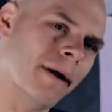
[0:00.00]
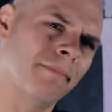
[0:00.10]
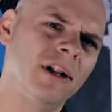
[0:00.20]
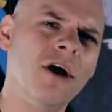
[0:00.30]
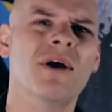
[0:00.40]

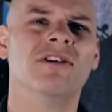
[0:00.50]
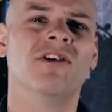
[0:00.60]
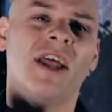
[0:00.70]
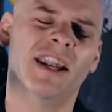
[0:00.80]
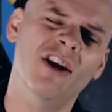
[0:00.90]
button below and
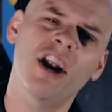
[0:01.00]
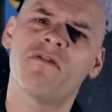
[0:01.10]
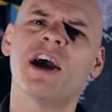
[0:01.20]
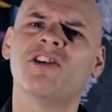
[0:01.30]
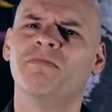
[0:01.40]
turn that
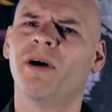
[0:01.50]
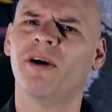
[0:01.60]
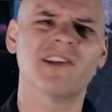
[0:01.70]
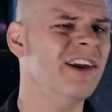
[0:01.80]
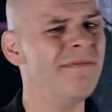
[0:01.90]
notification bell
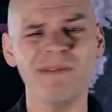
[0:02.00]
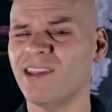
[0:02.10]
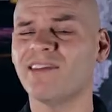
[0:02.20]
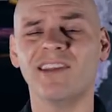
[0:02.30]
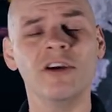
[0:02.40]
on so you don't miss
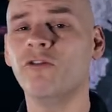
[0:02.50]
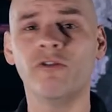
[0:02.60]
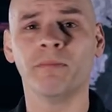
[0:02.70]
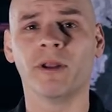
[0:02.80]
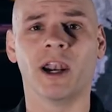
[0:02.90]
a single
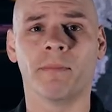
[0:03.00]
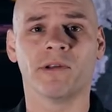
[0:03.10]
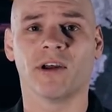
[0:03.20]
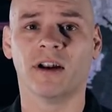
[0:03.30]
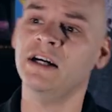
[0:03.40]
film in an
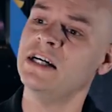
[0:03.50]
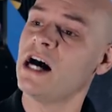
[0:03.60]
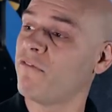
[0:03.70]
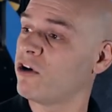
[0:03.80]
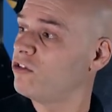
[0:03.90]
episode.
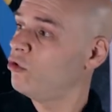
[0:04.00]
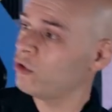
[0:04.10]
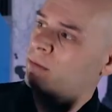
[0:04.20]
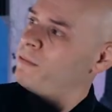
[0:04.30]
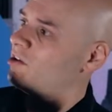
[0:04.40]
I've got 2
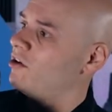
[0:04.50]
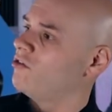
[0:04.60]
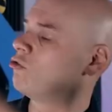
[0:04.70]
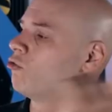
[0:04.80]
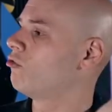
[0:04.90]
other
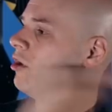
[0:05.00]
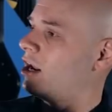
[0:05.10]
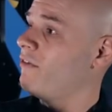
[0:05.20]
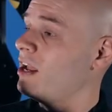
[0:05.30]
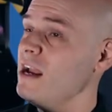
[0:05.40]
episodes
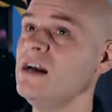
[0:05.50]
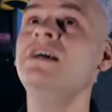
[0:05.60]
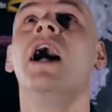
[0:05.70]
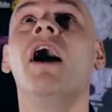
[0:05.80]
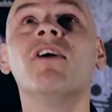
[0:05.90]
right over here.
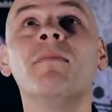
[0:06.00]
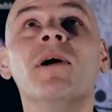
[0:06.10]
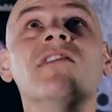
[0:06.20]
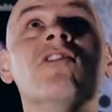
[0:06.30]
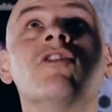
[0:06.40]
I've got
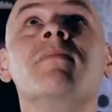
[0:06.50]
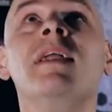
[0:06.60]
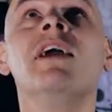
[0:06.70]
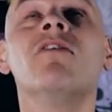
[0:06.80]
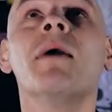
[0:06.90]
my social
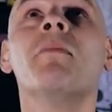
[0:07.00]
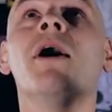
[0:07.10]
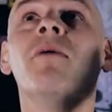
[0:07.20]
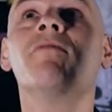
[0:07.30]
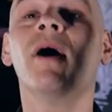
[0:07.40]
media crap
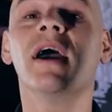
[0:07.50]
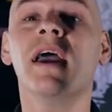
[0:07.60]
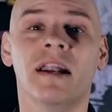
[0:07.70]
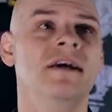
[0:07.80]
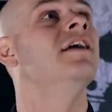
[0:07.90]
above my
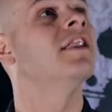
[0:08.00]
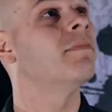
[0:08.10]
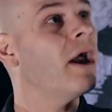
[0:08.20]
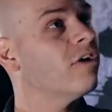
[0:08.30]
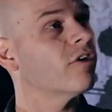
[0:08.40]
head. The
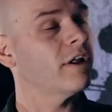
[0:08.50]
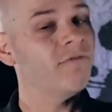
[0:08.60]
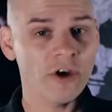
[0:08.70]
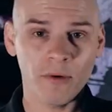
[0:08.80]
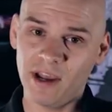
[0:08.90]
Patreon
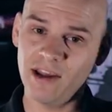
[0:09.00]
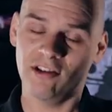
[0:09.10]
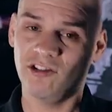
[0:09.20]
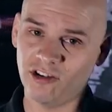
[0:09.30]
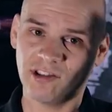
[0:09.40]
info
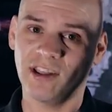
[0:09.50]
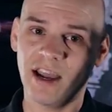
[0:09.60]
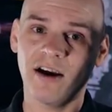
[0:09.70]
is just there